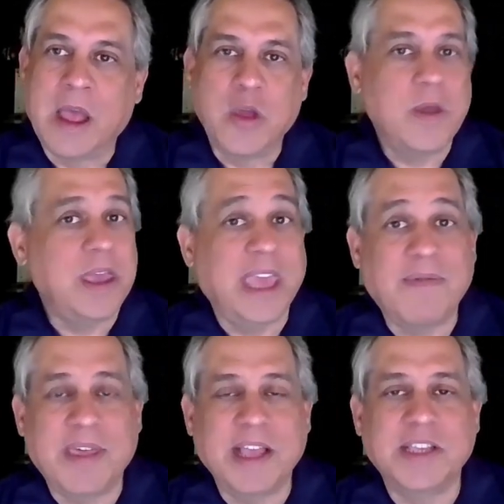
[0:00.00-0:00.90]
You can give
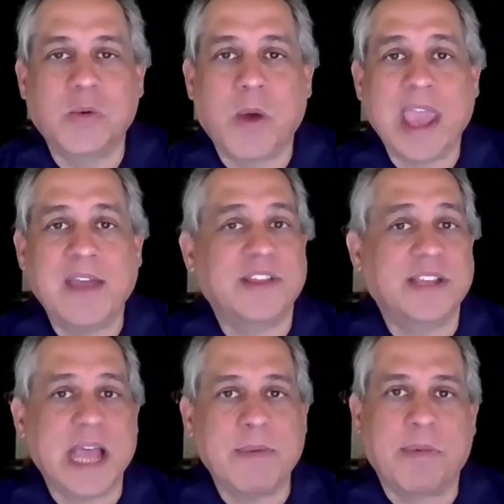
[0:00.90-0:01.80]
things away for the
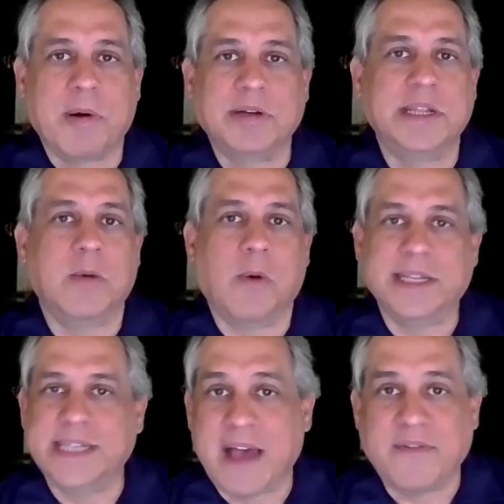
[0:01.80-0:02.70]
type of person that
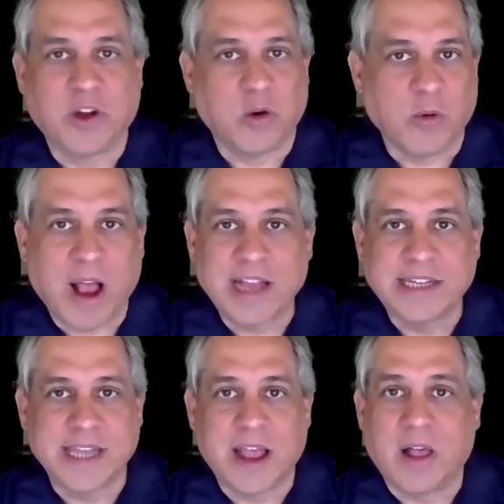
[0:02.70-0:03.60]
wants to have a garage
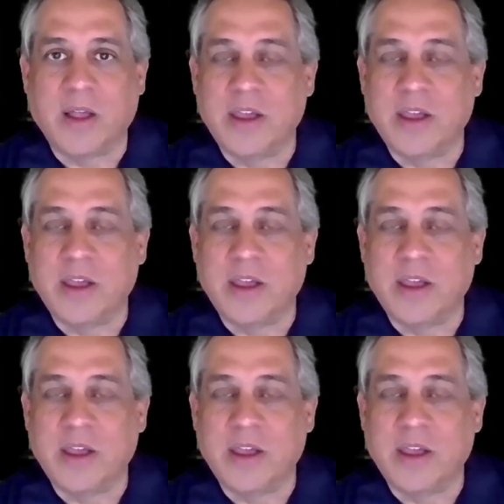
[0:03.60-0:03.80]
sale.